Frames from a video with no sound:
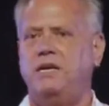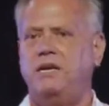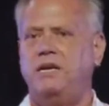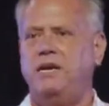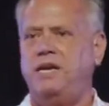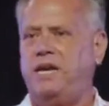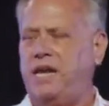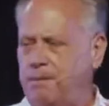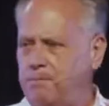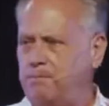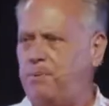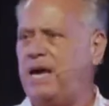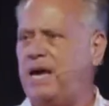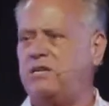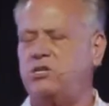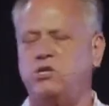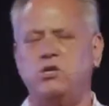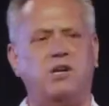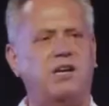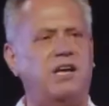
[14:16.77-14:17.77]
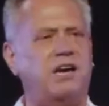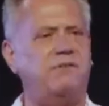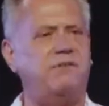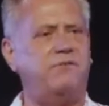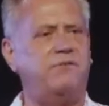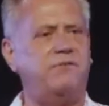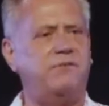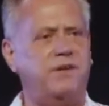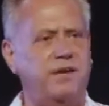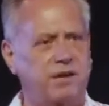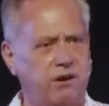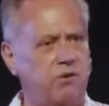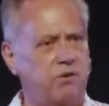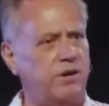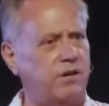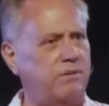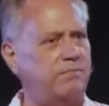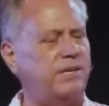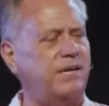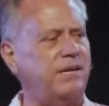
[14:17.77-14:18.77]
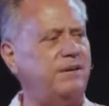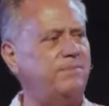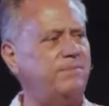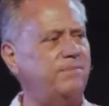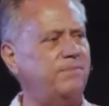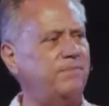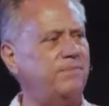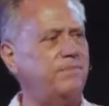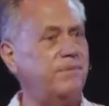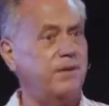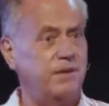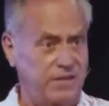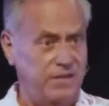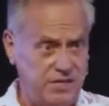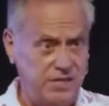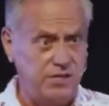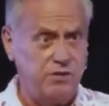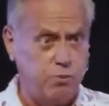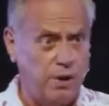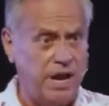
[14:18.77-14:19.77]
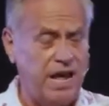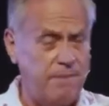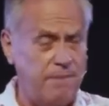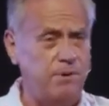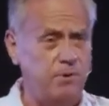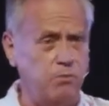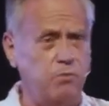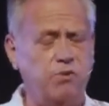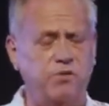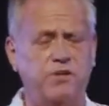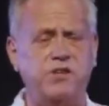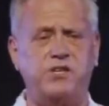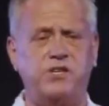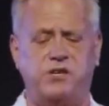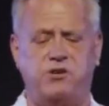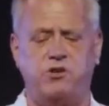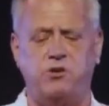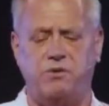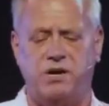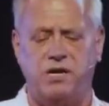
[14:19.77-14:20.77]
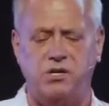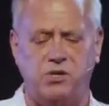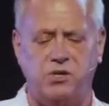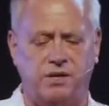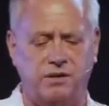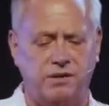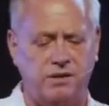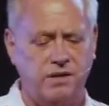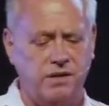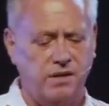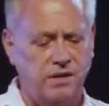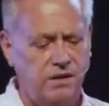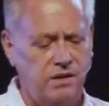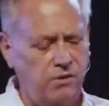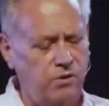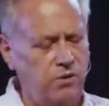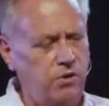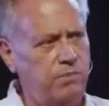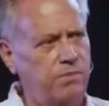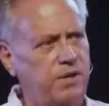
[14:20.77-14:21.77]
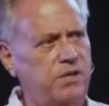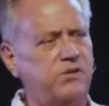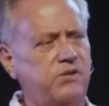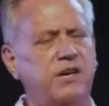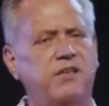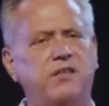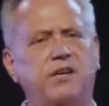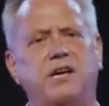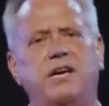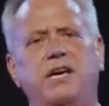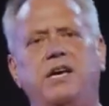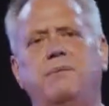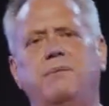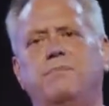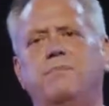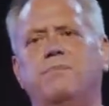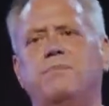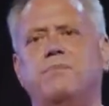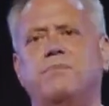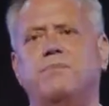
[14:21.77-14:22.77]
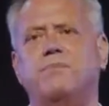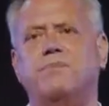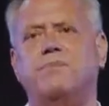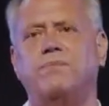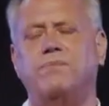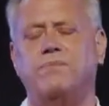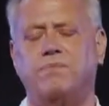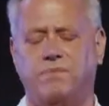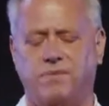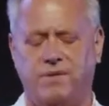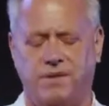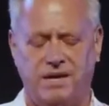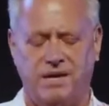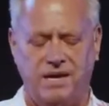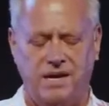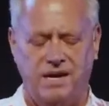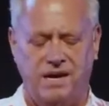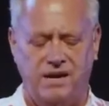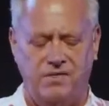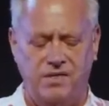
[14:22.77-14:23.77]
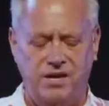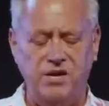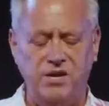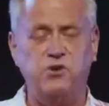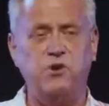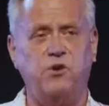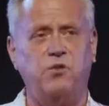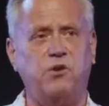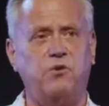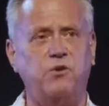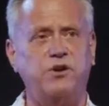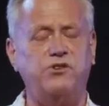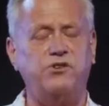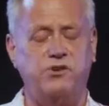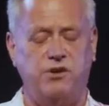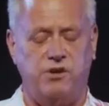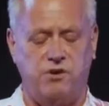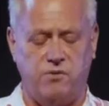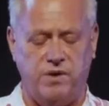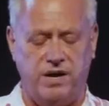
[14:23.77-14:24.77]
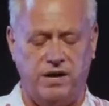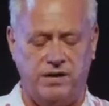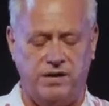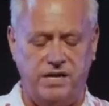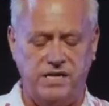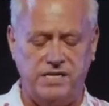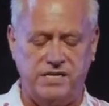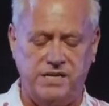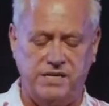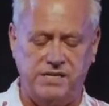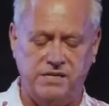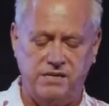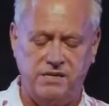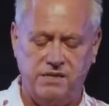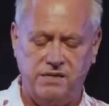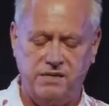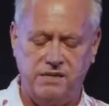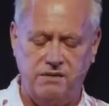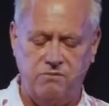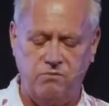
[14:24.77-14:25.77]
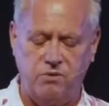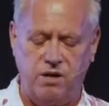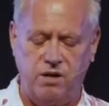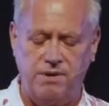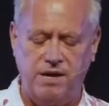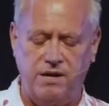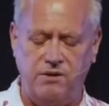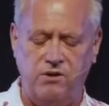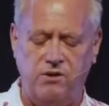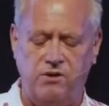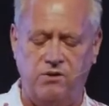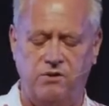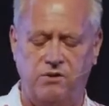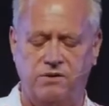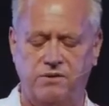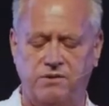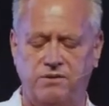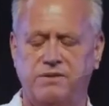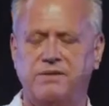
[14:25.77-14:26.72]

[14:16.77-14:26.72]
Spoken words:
it impacts your life incredibly. And this is what happened with this situation. Who do men say that I am? And then he turned the question around and he says, and what about you?